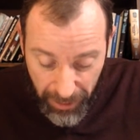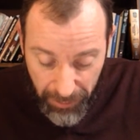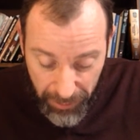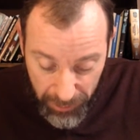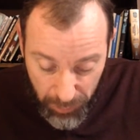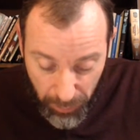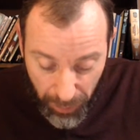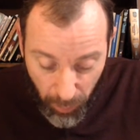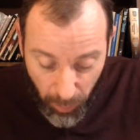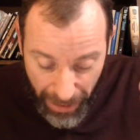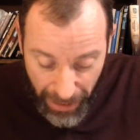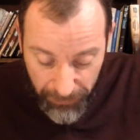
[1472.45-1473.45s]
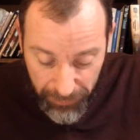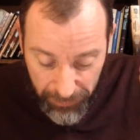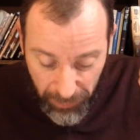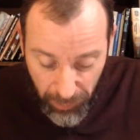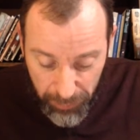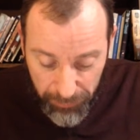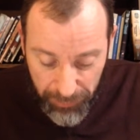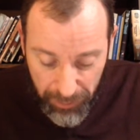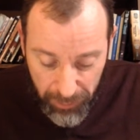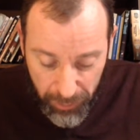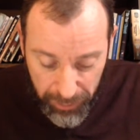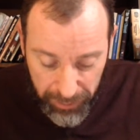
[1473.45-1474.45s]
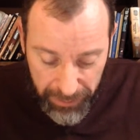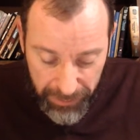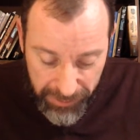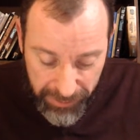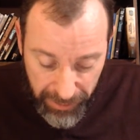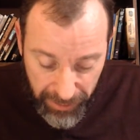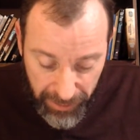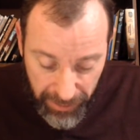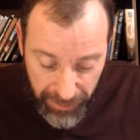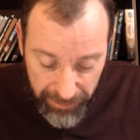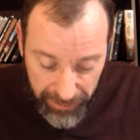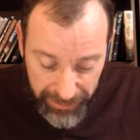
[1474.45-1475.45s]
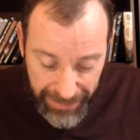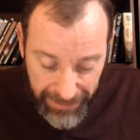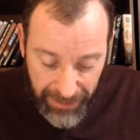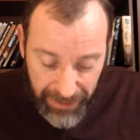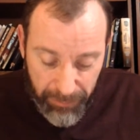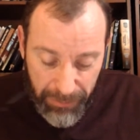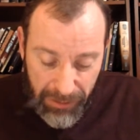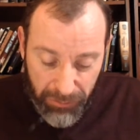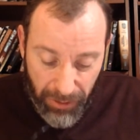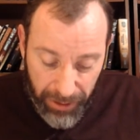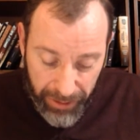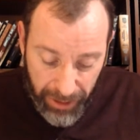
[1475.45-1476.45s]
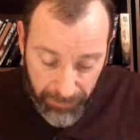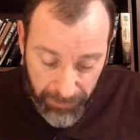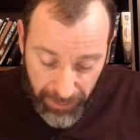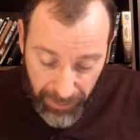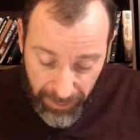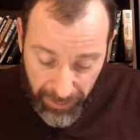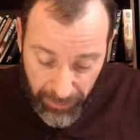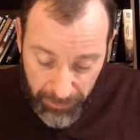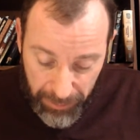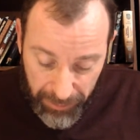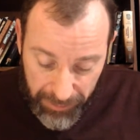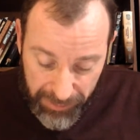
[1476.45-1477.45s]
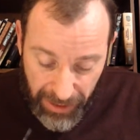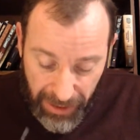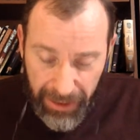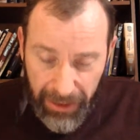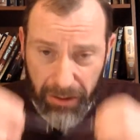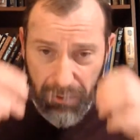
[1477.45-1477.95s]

that you are aware of the tova, the goodness that they did in Mitzrayim, because they